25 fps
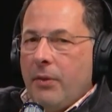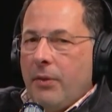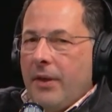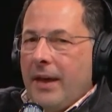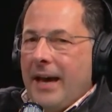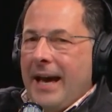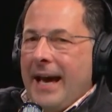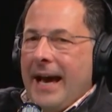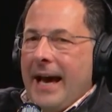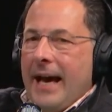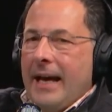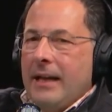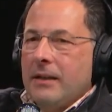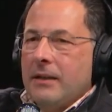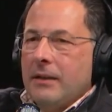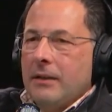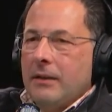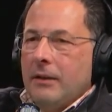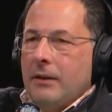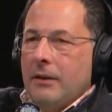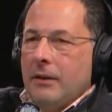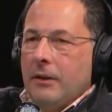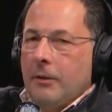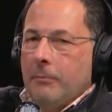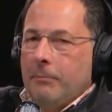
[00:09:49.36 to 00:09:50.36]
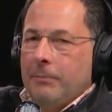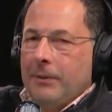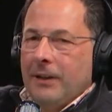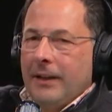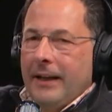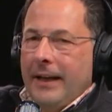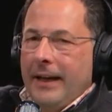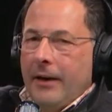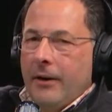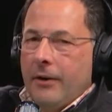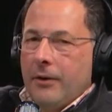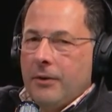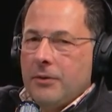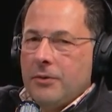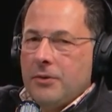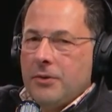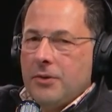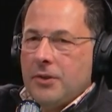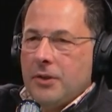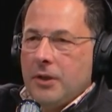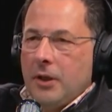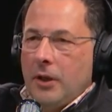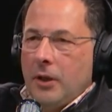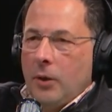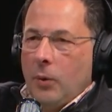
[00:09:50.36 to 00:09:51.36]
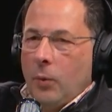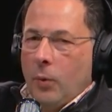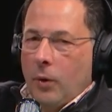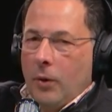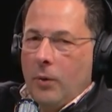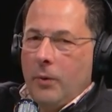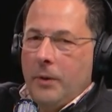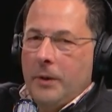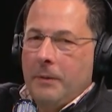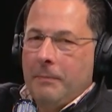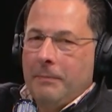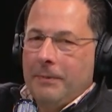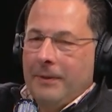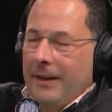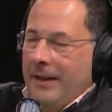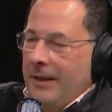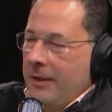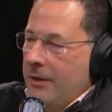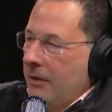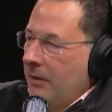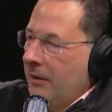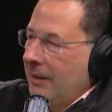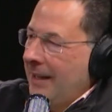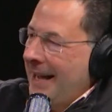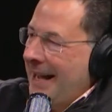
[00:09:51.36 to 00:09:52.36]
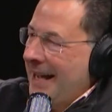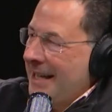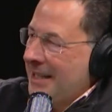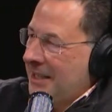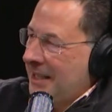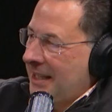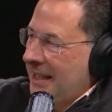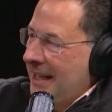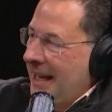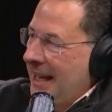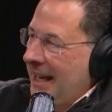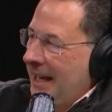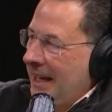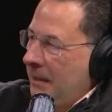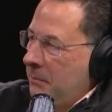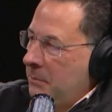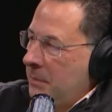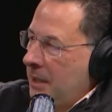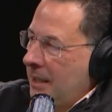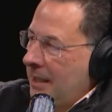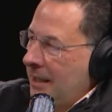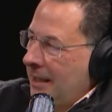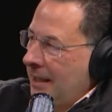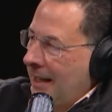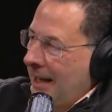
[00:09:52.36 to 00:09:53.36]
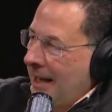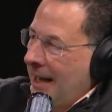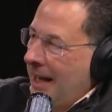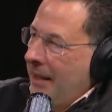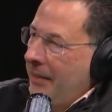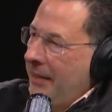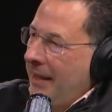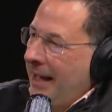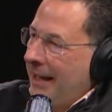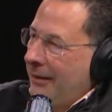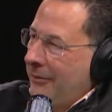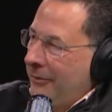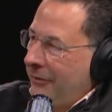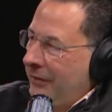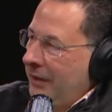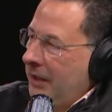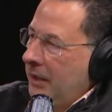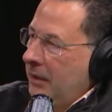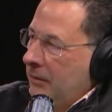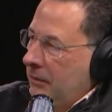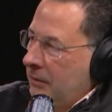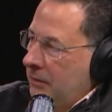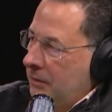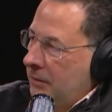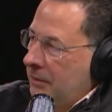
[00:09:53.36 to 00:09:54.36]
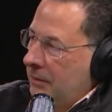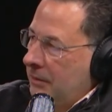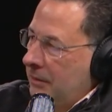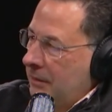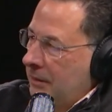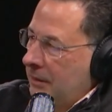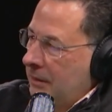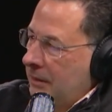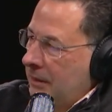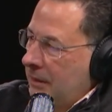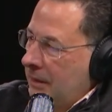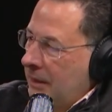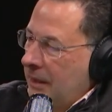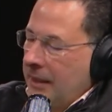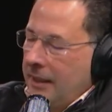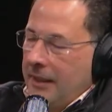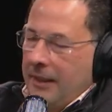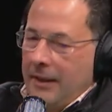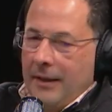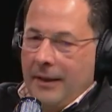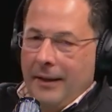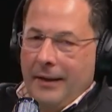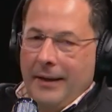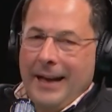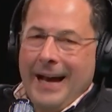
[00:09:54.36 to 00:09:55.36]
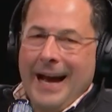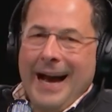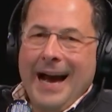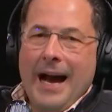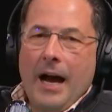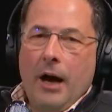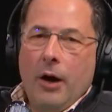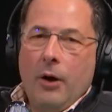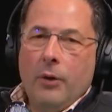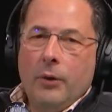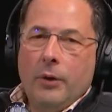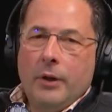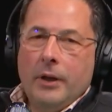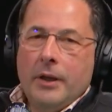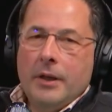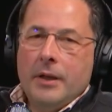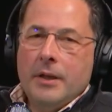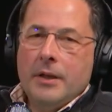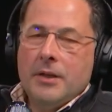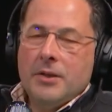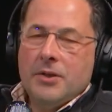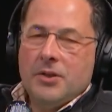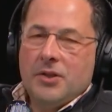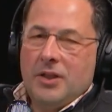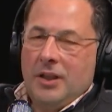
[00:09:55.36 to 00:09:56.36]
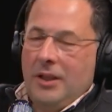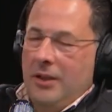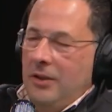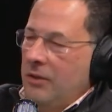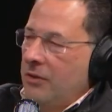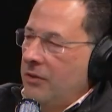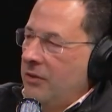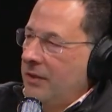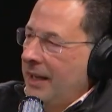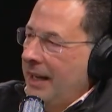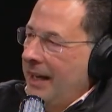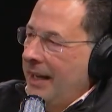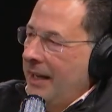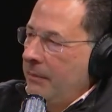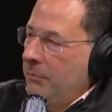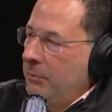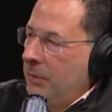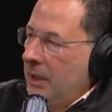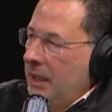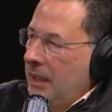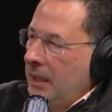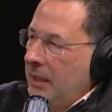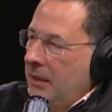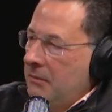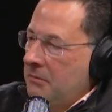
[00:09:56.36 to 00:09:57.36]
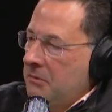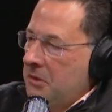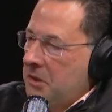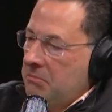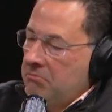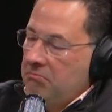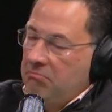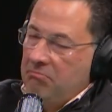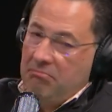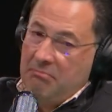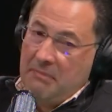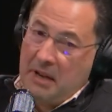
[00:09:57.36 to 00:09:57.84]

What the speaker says: that the players were going to play their last game on that field. Now, Senior Day means